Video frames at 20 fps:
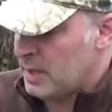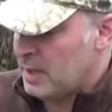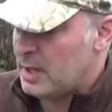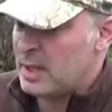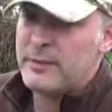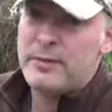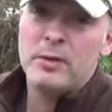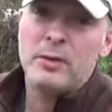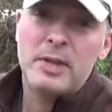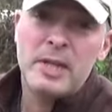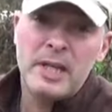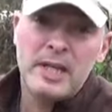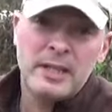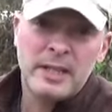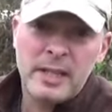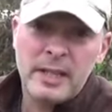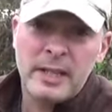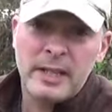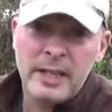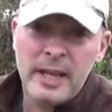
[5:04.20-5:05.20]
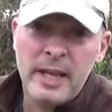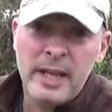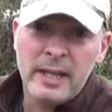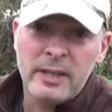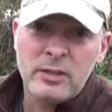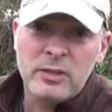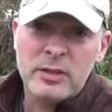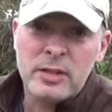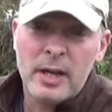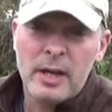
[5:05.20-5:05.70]
If you can't get it
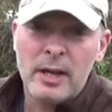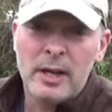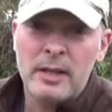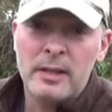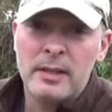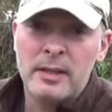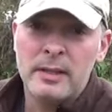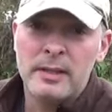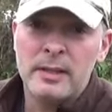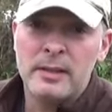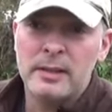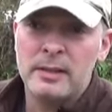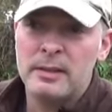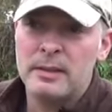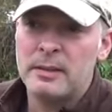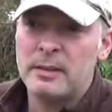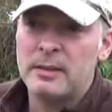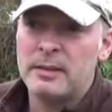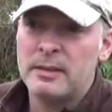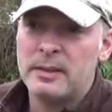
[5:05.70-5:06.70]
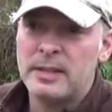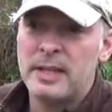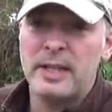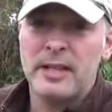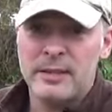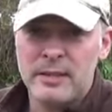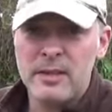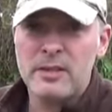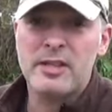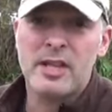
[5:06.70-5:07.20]
aged, get
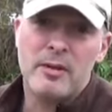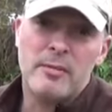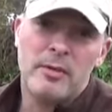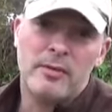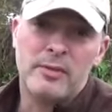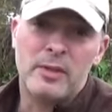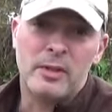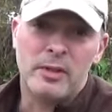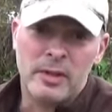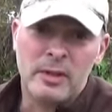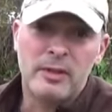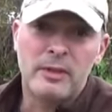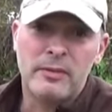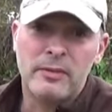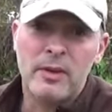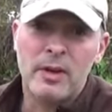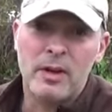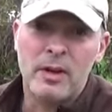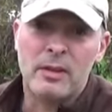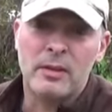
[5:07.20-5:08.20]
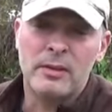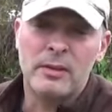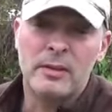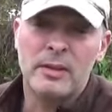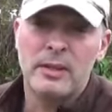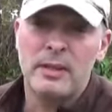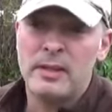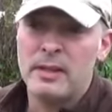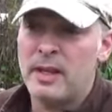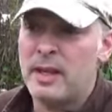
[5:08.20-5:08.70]
it this time of year, in the fall,
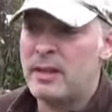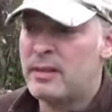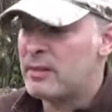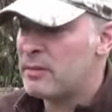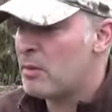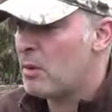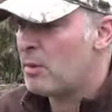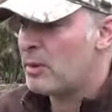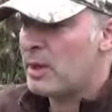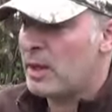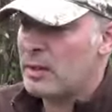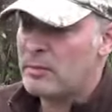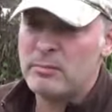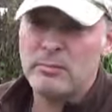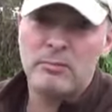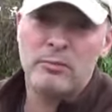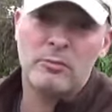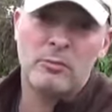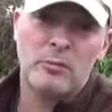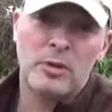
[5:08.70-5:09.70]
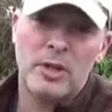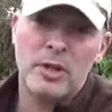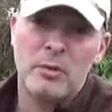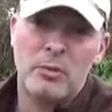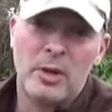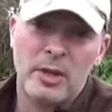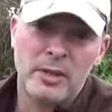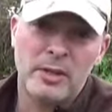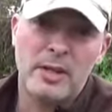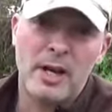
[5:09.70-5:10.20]
and throw it on where you
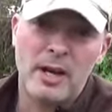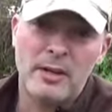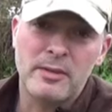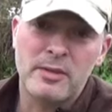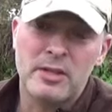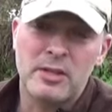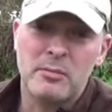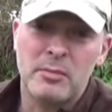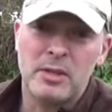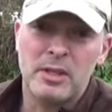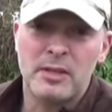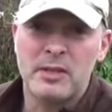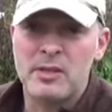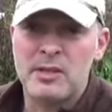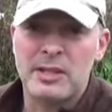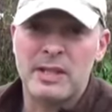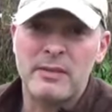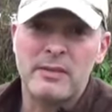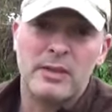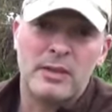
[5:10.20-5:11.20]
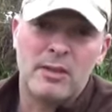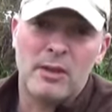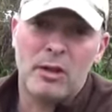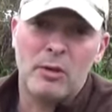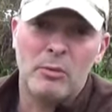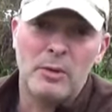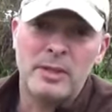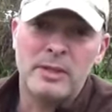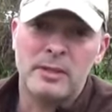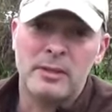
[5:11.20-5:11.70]
want your gardens to be, and just leave it there
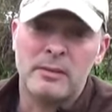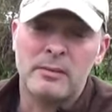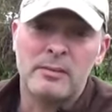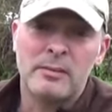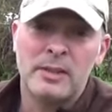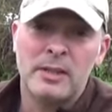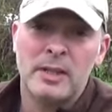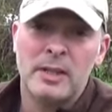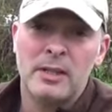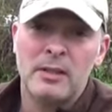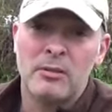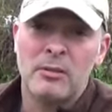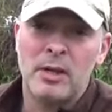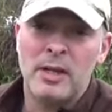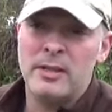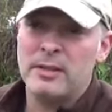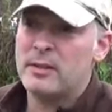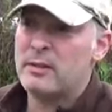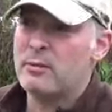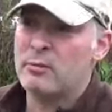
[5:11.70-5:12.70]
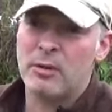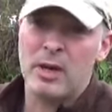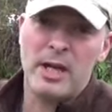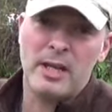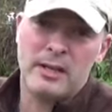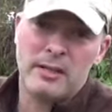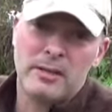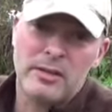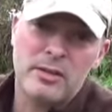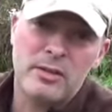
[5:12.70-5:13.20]
all winter, right? And the
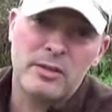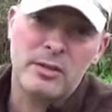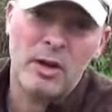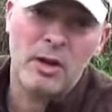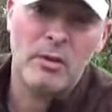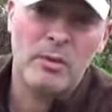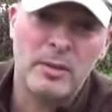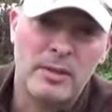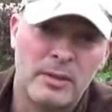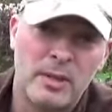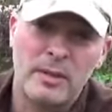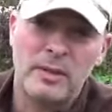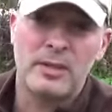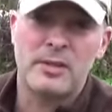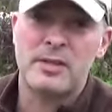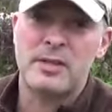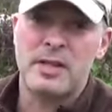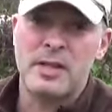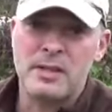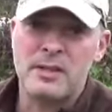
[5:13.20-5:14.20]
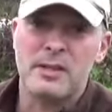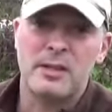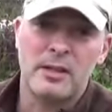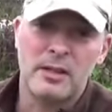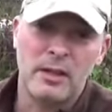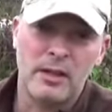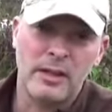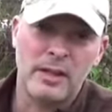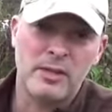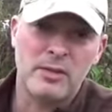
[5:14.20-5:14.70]
rain and the snow and the season and
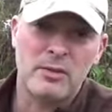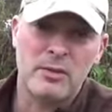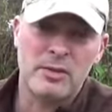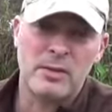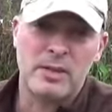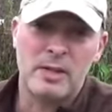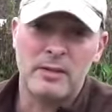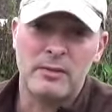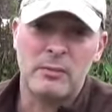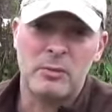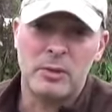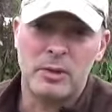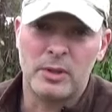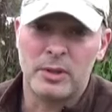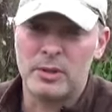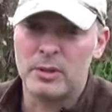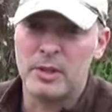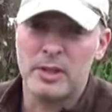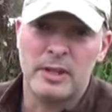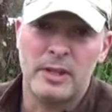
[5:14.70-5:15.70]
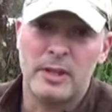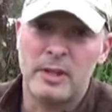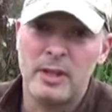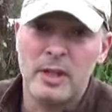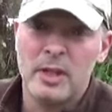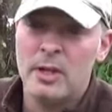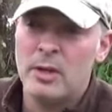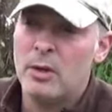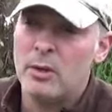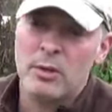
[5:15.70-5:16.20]
all that sort of stuff. Or
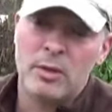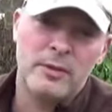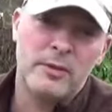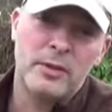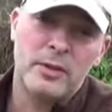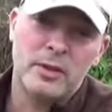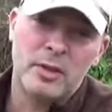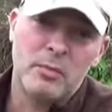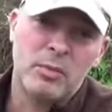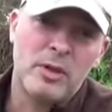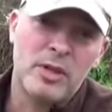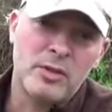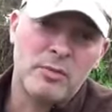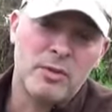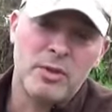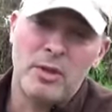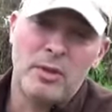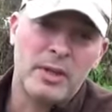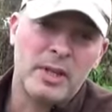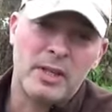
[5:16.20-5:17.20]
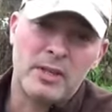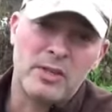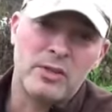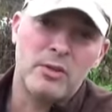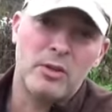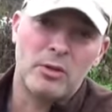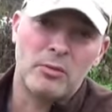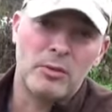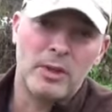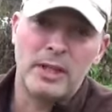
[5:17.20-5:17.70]
if you're in a place where you don't get
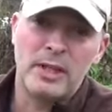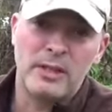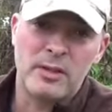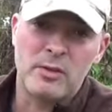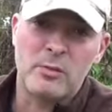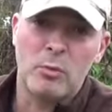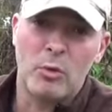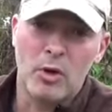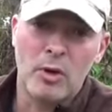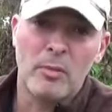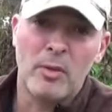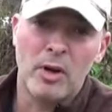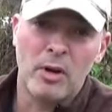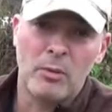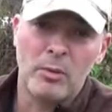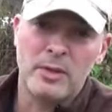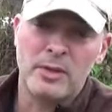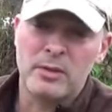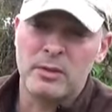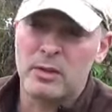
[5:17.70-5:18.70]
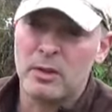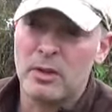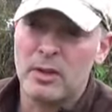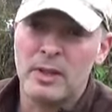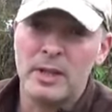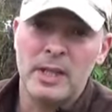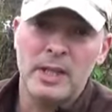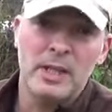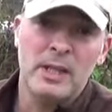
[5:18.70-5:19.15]
snow and rain, it's warm all winter long,